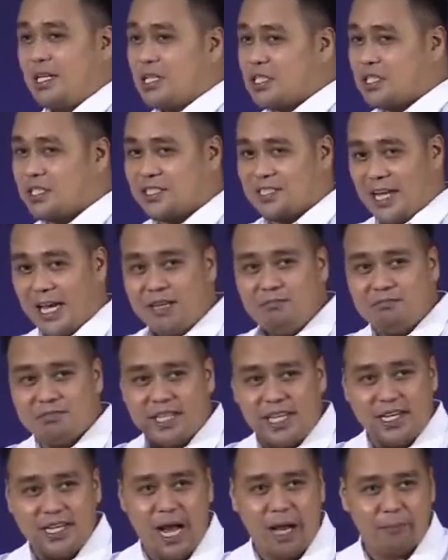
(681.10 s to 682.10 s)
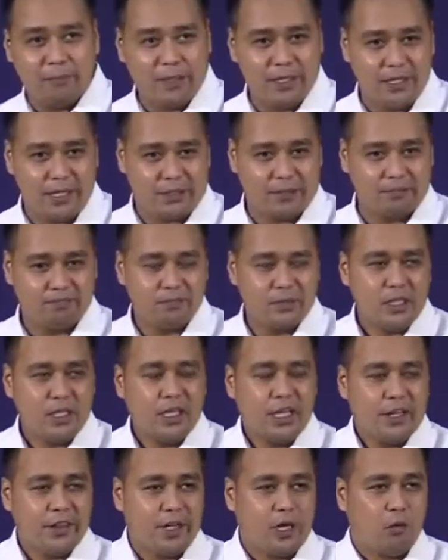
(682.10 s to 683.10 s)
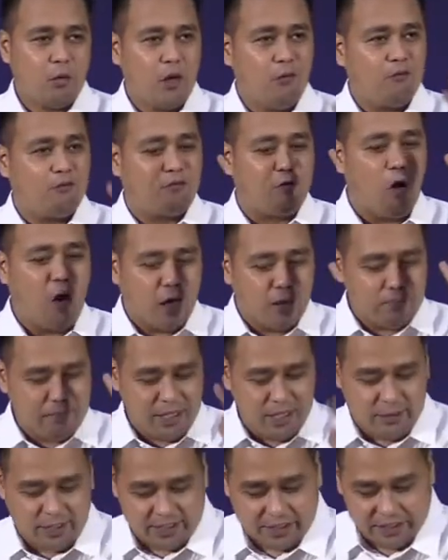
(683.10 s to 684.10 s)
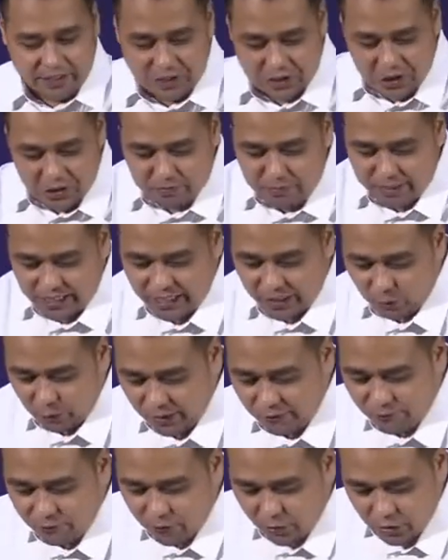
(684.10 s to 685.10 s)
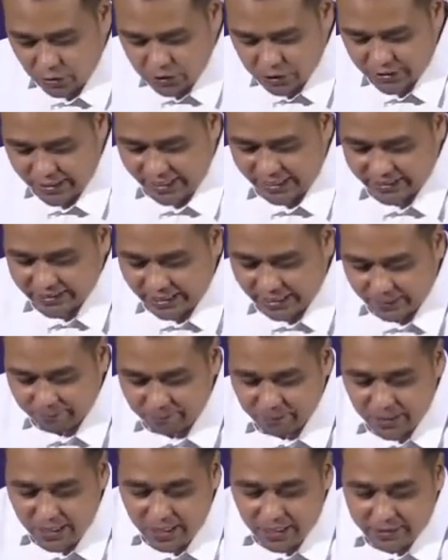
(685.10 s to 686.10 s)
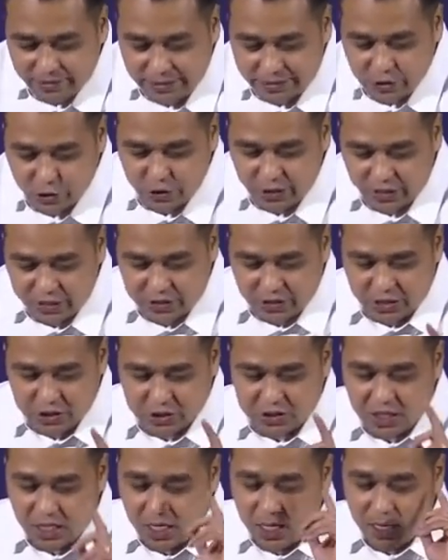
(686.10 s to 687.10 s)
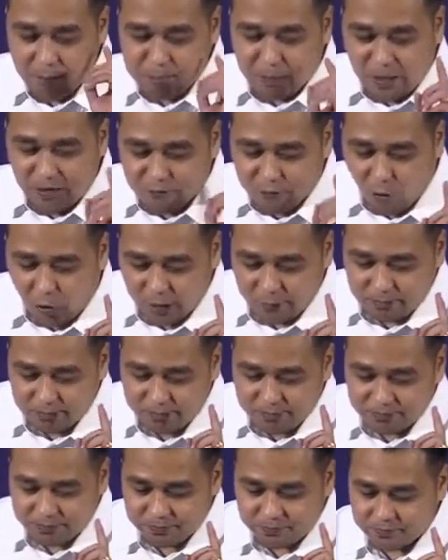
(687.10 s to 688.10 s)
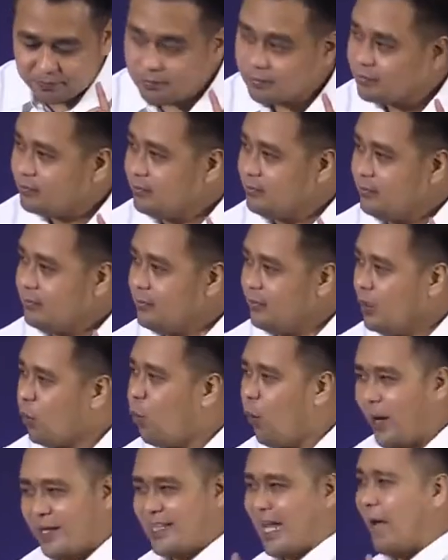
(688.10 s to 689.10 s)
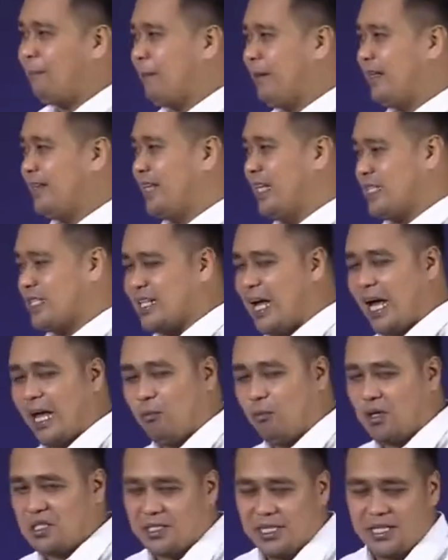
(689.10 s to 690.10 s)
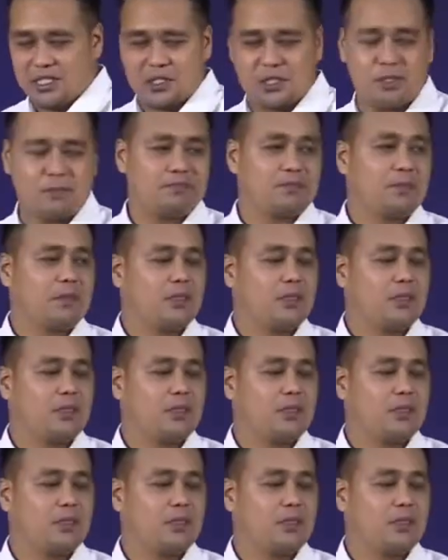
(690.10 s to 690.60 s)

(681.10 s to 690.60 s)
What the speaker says: Same thing happened here. There were four miracles, beginning with verse 18, that Jesus performed. What happened this time was this.